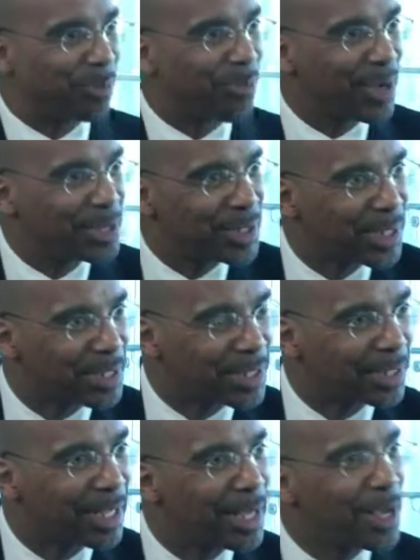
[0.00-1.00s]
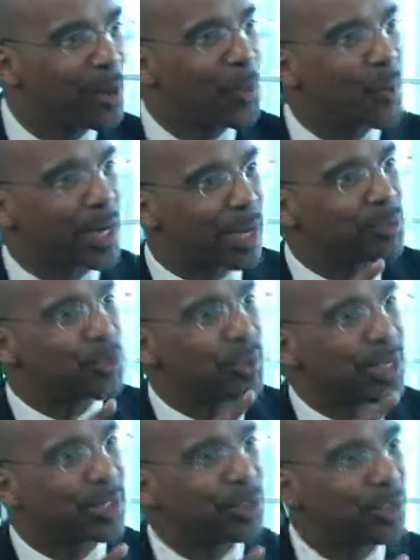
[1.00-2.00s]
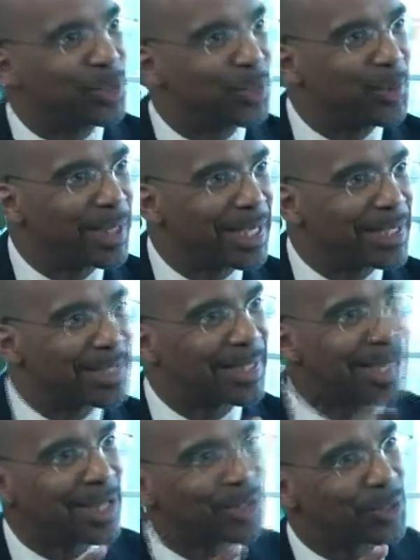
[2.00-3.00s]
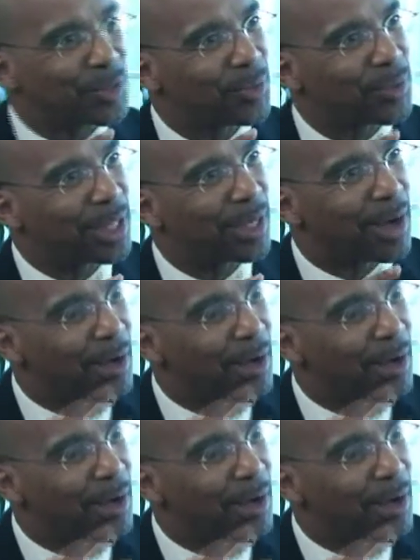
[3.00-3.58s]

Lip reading: process it. What I'm trying to do is get it so that